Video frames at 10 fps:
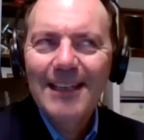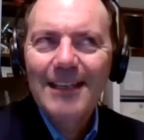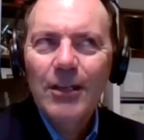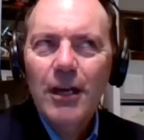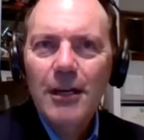
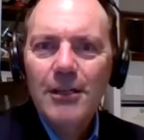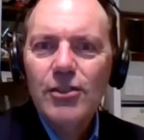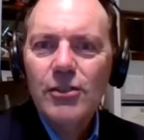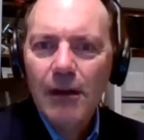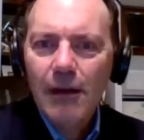you got to
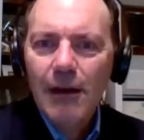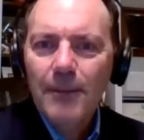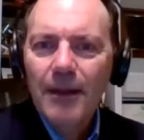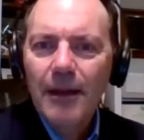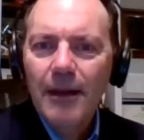
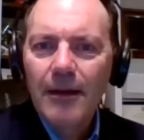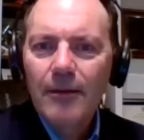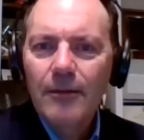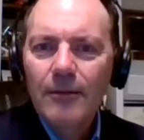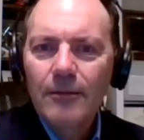stop and kind of
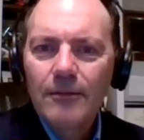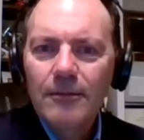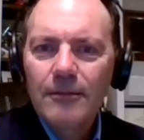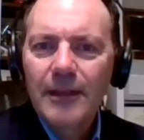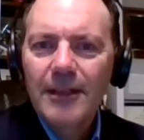go
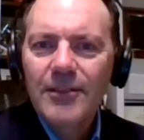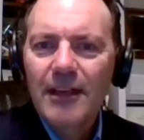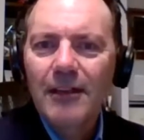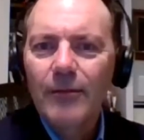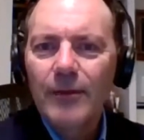wait a
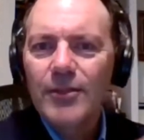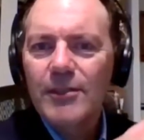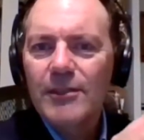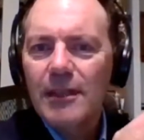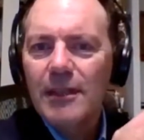second we
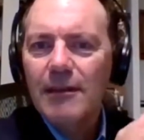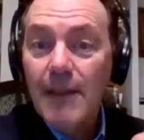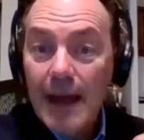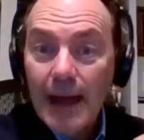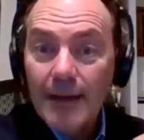just did
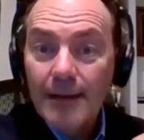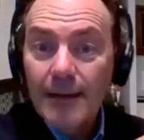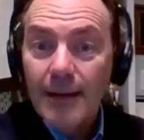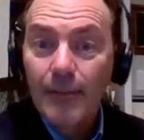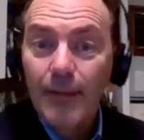that
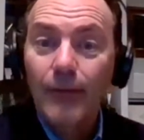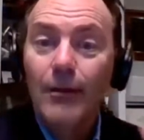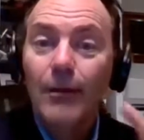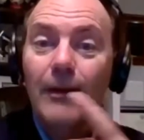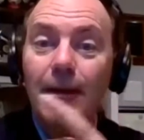but we're
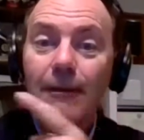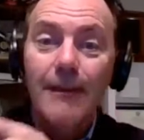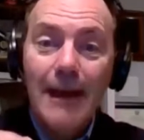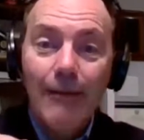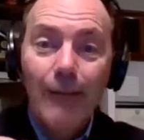going
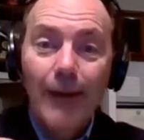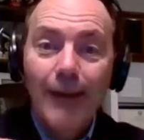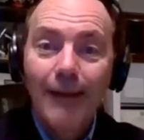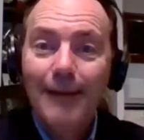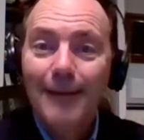that way
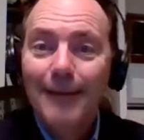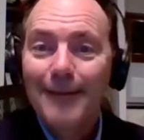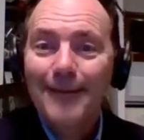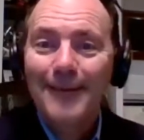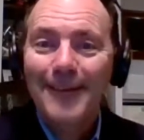mm.
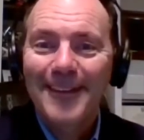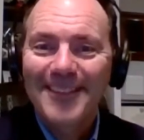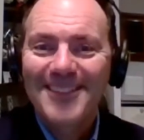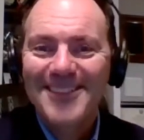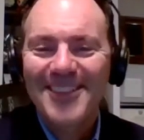right
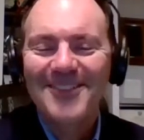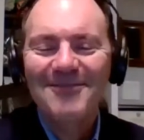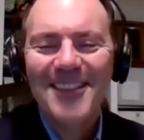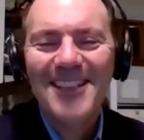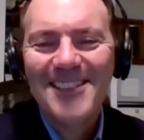so
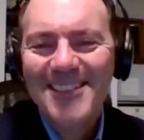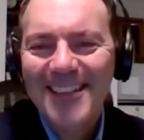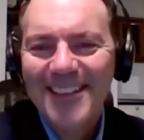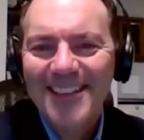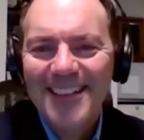it's
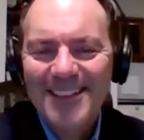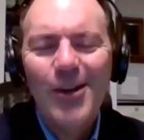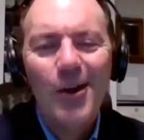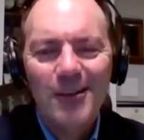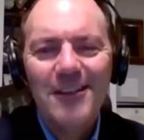uh, it's
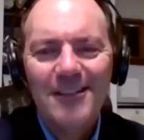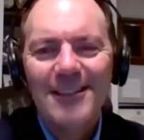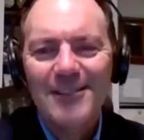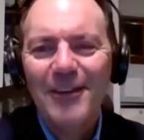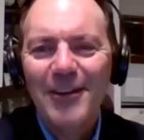hard
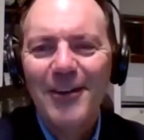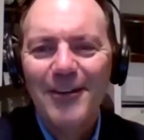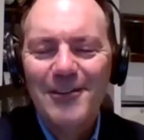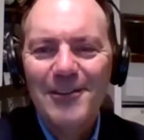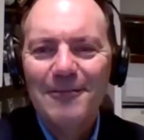it's very
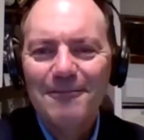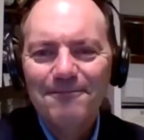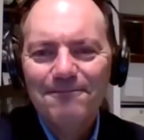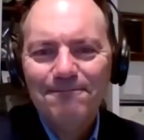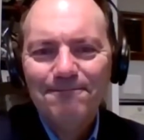hard to do.
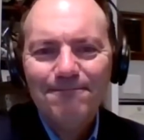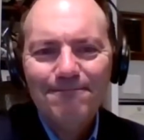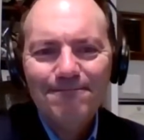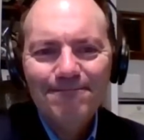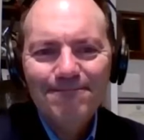
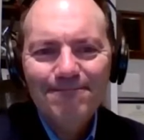Mm.